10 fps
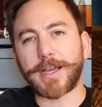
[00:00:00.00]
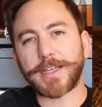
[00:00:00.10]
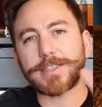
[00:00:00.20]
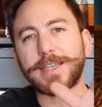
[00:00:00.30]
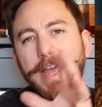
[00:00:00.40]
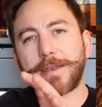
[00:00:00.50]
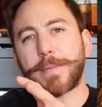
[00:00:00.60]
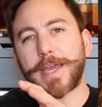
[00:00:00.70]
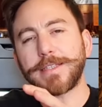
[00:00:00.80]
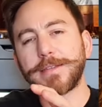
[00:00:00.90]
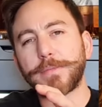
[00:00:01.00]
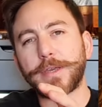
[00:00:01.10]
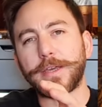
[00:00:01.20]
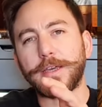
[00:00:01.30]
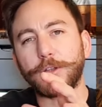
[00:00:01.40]
It's handmade
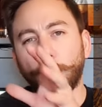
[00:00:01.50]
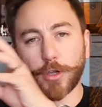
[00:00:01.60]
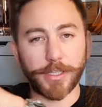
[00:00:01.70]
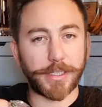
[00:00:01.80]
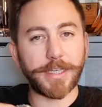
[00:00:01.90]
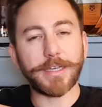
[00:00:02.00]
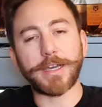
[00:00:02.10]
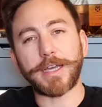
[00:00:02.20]
locally,